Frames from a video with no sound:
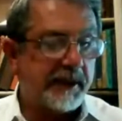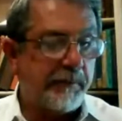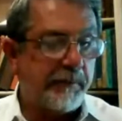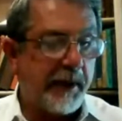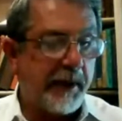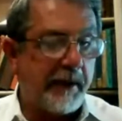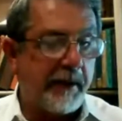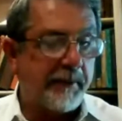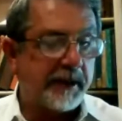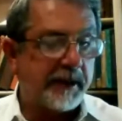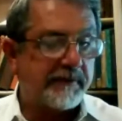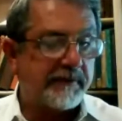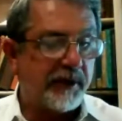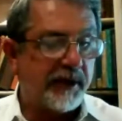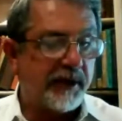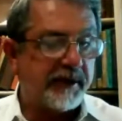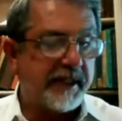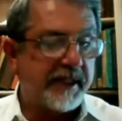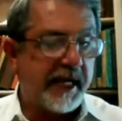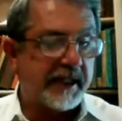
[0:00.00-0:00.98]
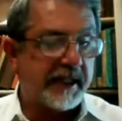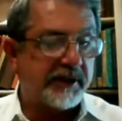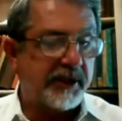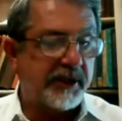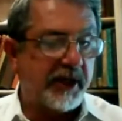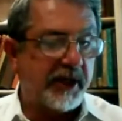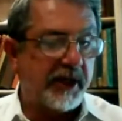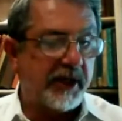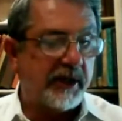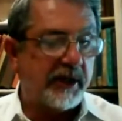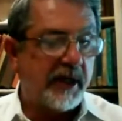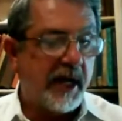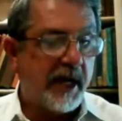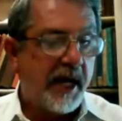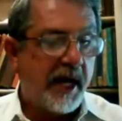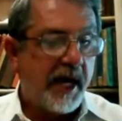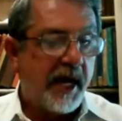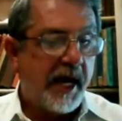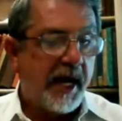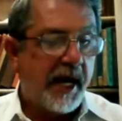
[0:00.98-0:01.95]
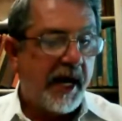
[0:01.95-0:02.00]
and payments for the tax year
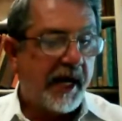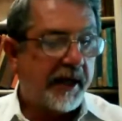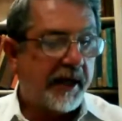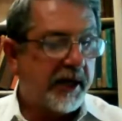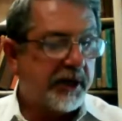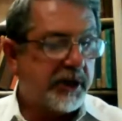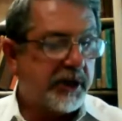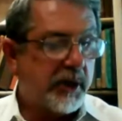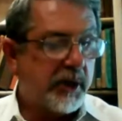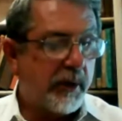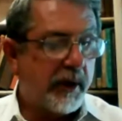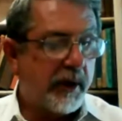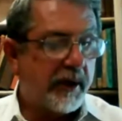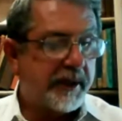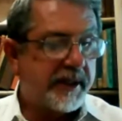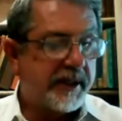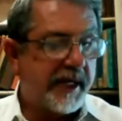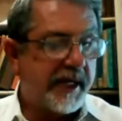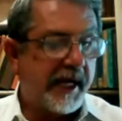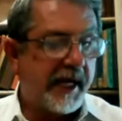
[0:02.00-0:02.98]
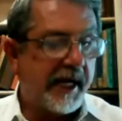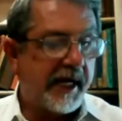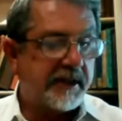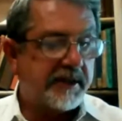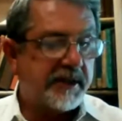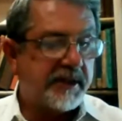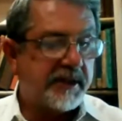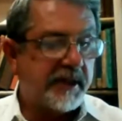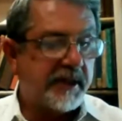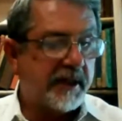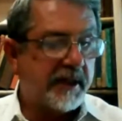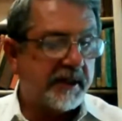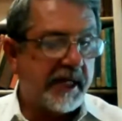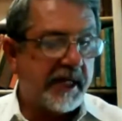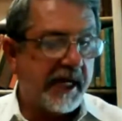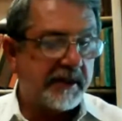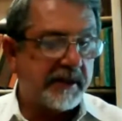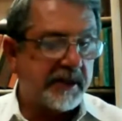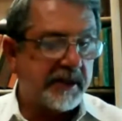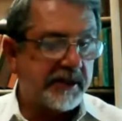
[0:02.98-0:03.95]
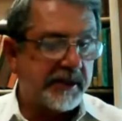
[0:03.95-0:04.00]
at issue are attached. He
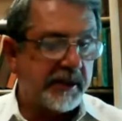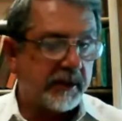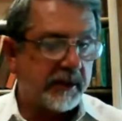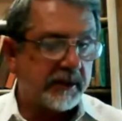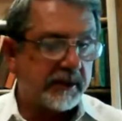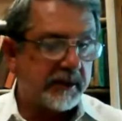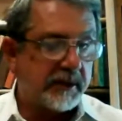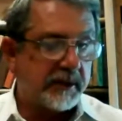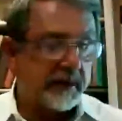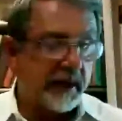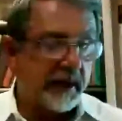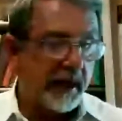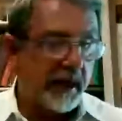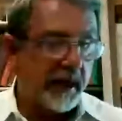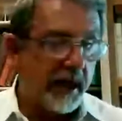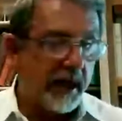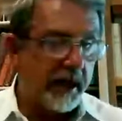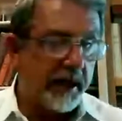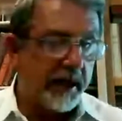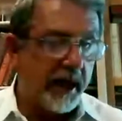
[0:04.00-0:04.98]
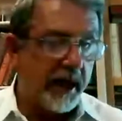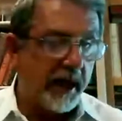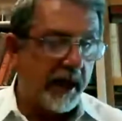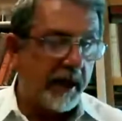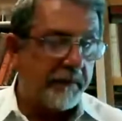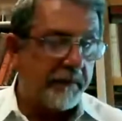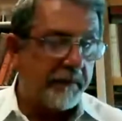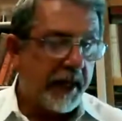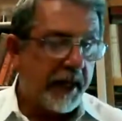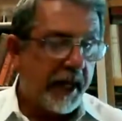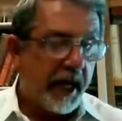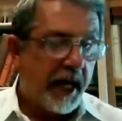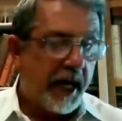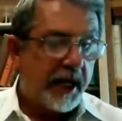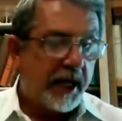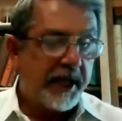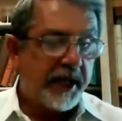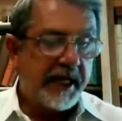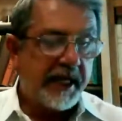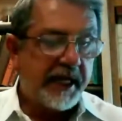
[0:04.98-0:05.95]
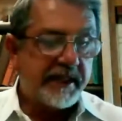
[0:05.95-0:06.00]
attaches those.
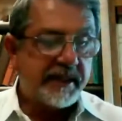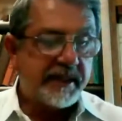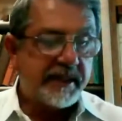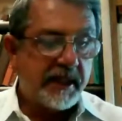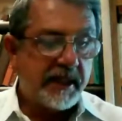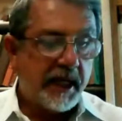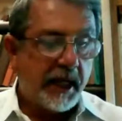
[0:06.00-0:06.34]
These